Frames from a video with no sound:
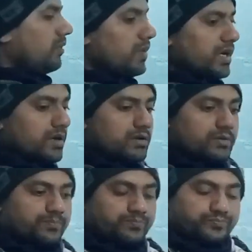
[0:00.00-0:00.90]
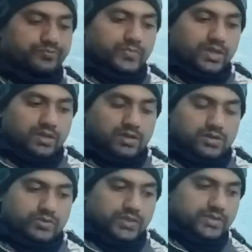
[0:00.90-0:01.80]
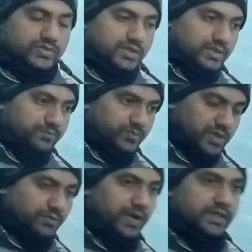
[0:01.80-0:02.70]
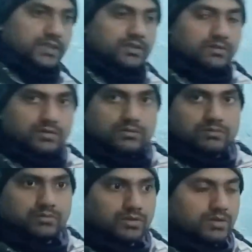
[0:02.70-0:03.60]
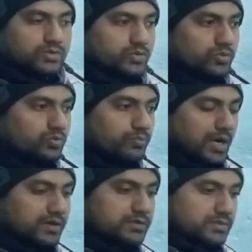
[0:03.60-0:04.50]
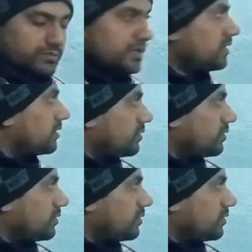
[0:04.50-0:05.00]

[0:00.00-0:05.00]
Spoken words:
we are we can say dividing two parts. We